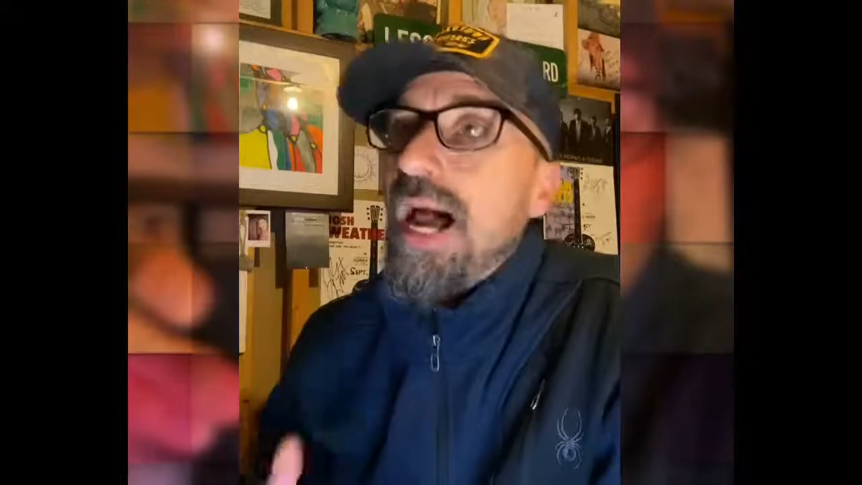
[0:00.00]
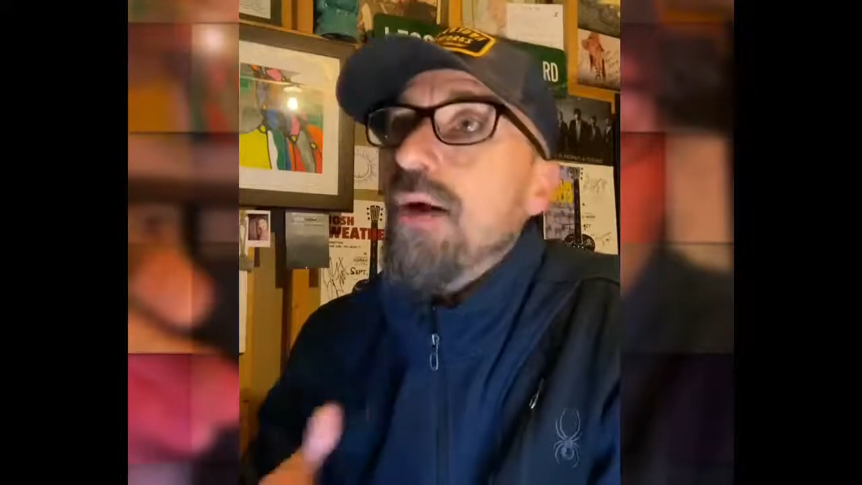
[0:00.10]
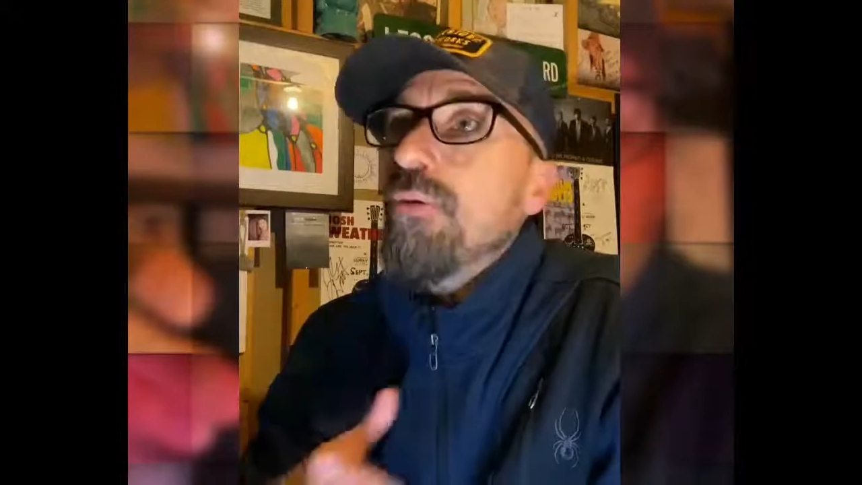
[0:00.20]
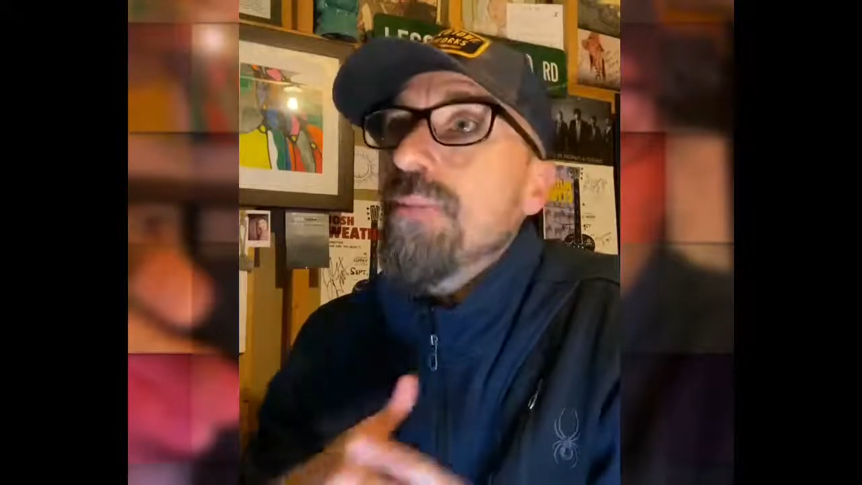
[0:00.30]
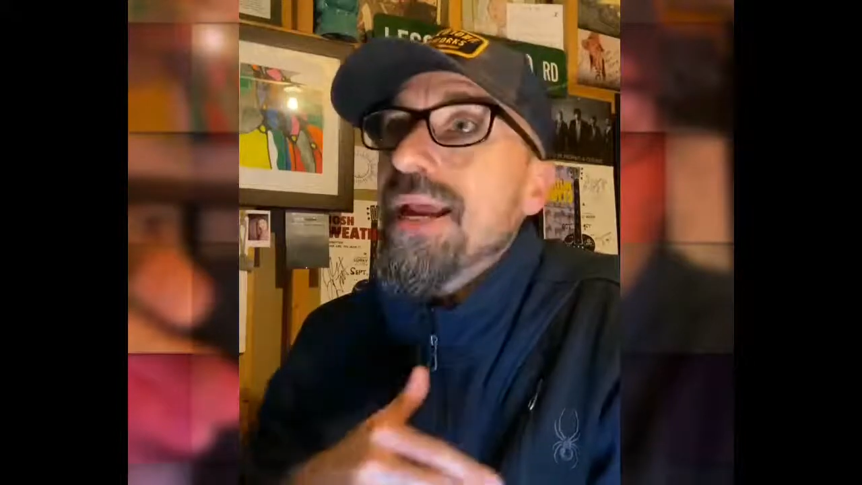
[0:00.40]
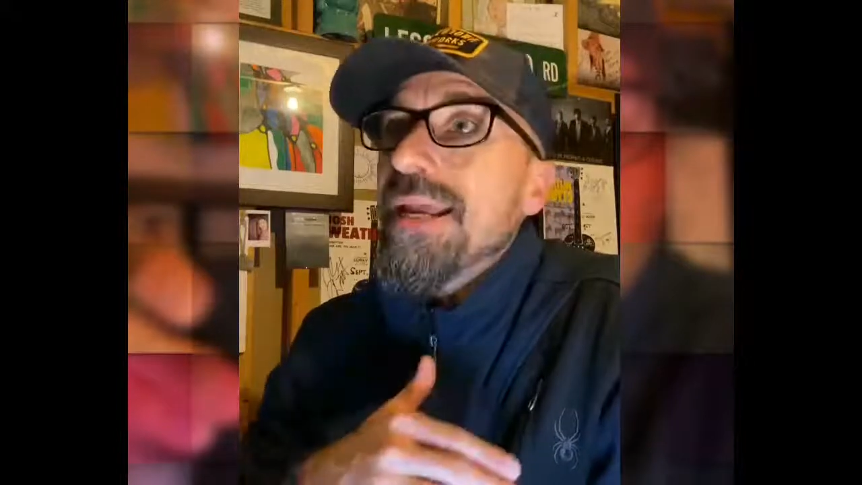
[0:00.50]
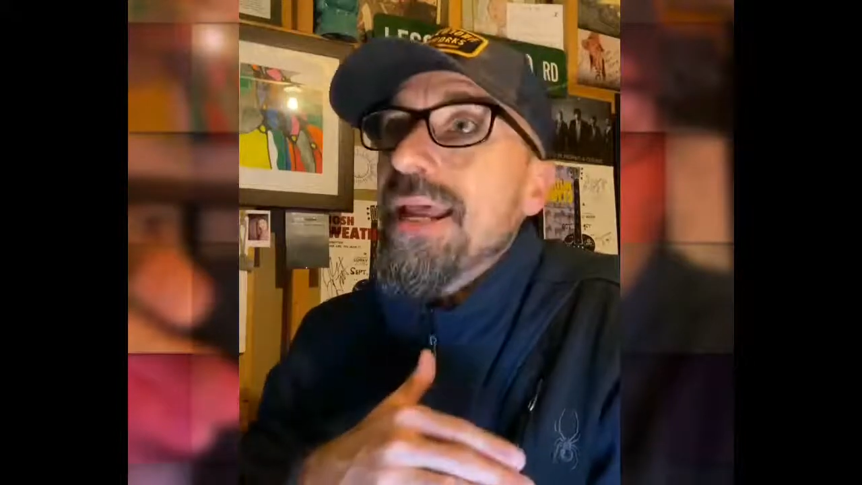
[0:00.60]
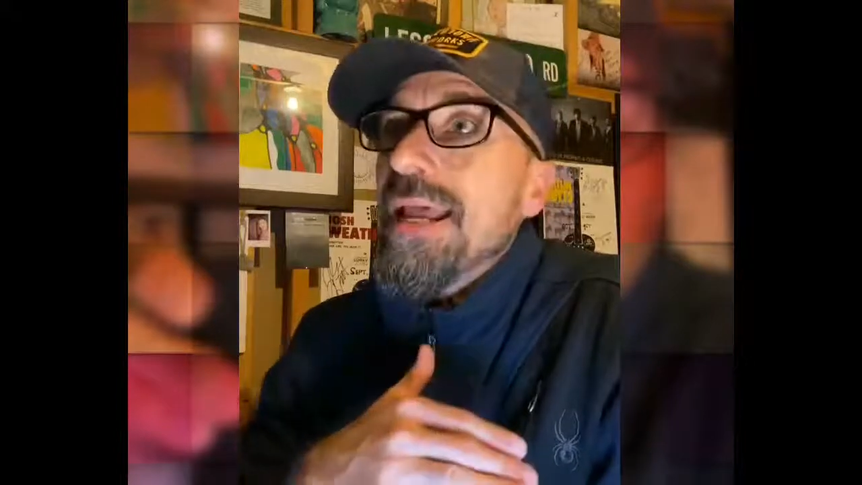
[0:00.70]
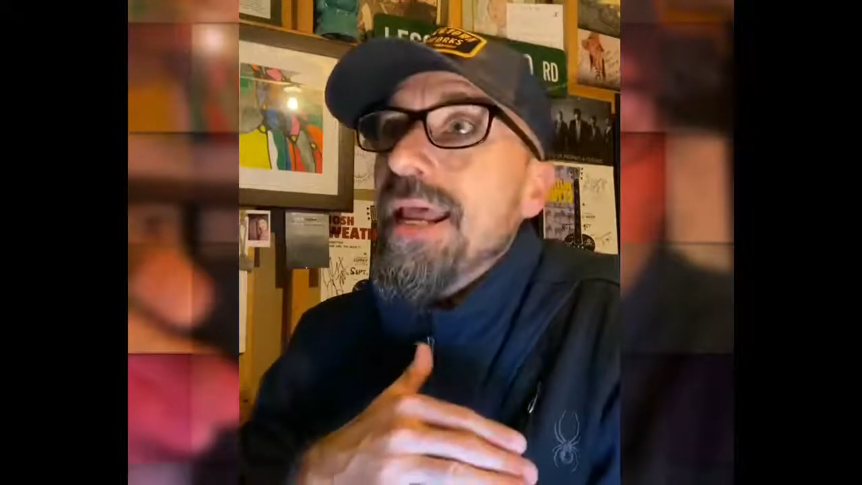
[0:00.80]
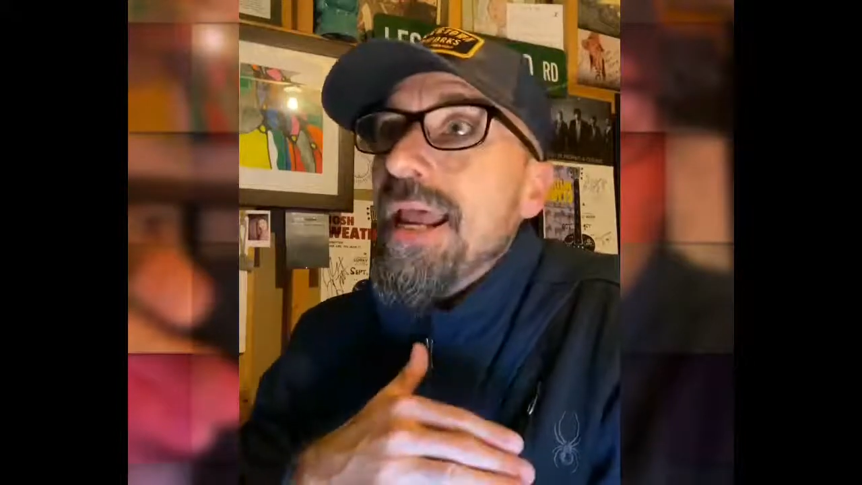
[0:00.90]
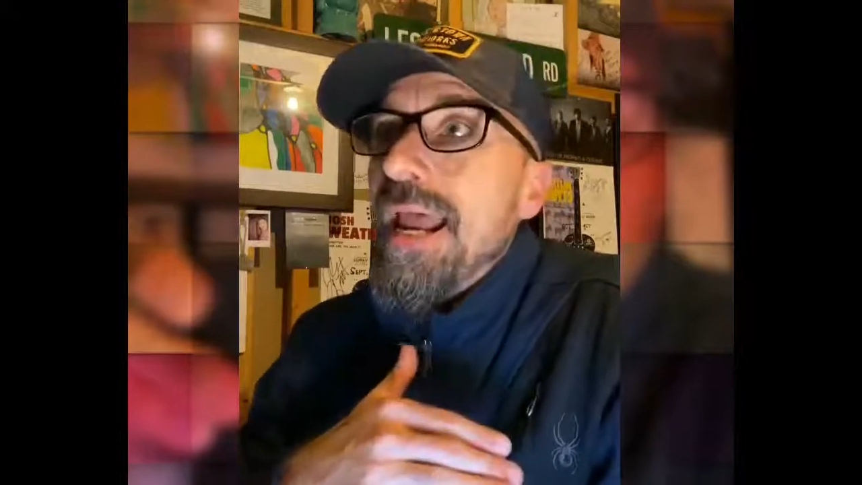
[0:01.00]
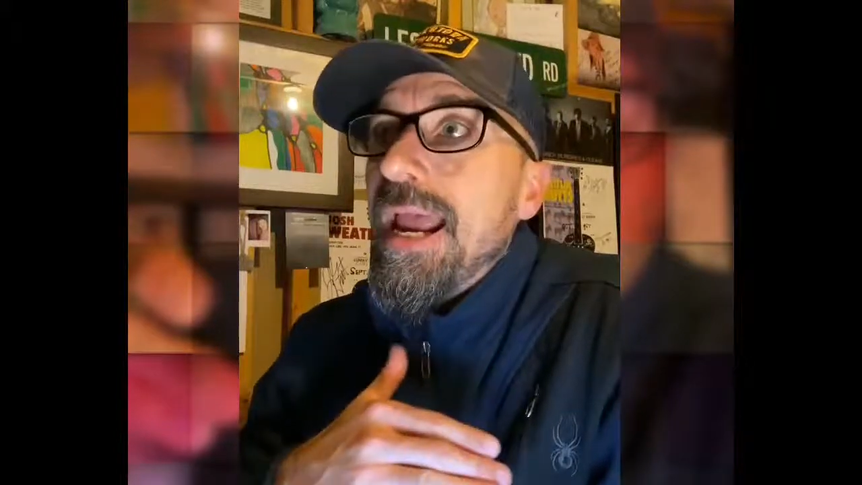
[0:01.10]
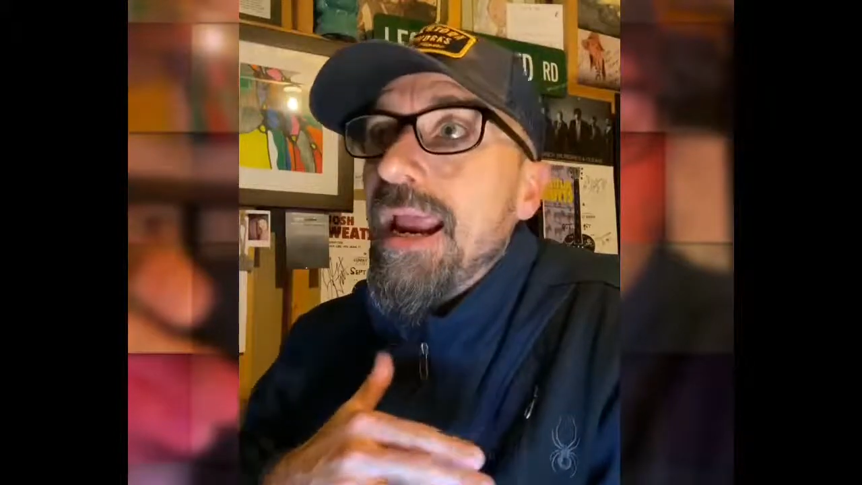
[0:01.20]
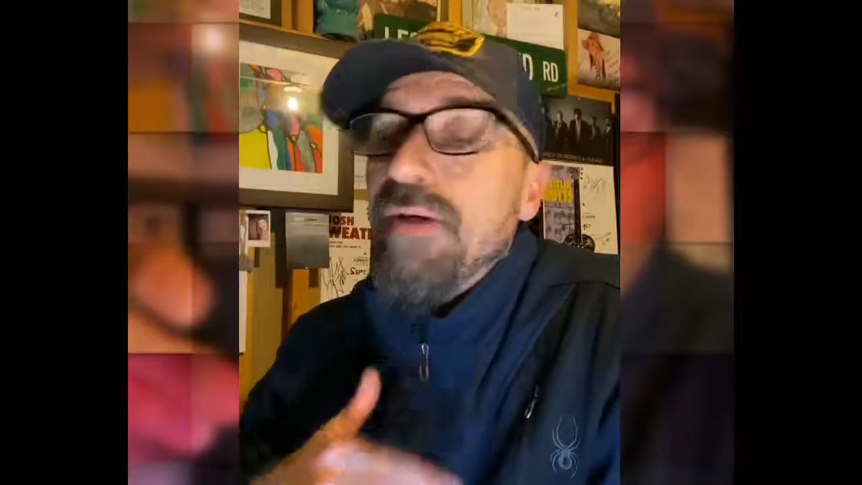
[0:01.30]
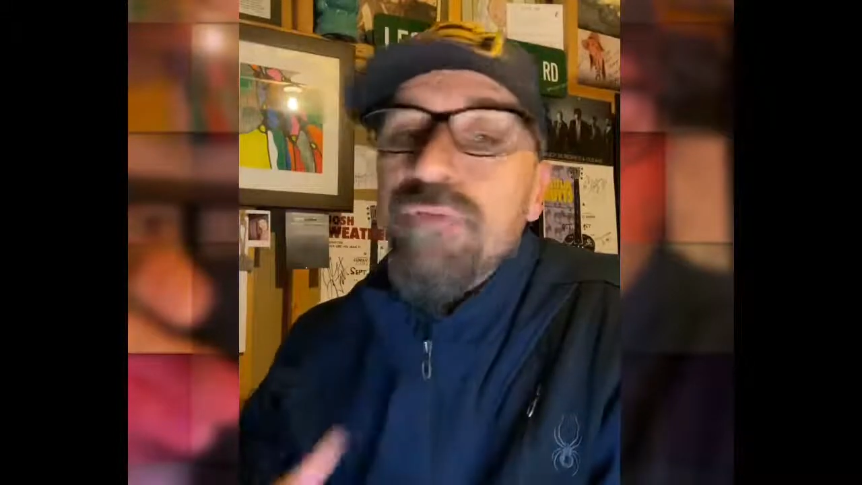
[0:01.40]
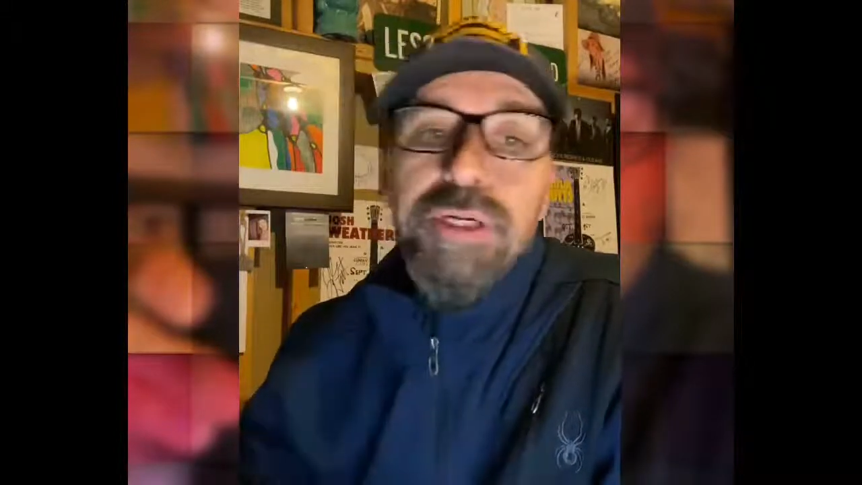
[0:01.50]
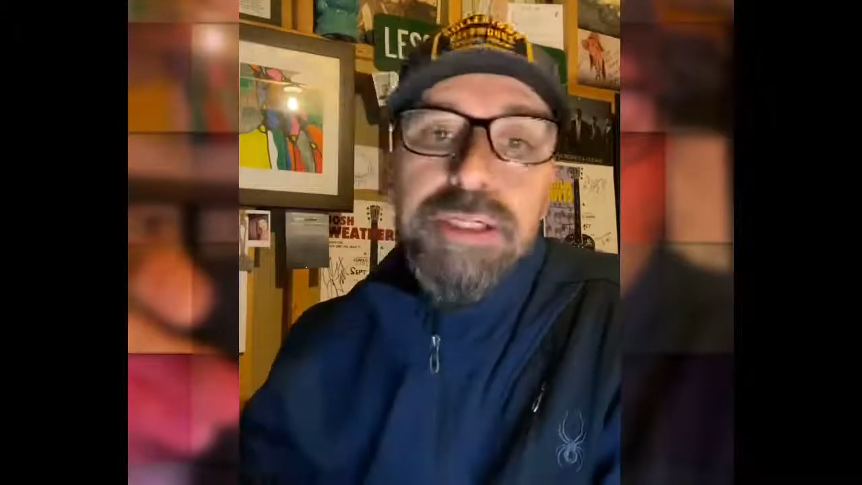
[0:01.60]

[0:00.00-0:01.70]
I would make every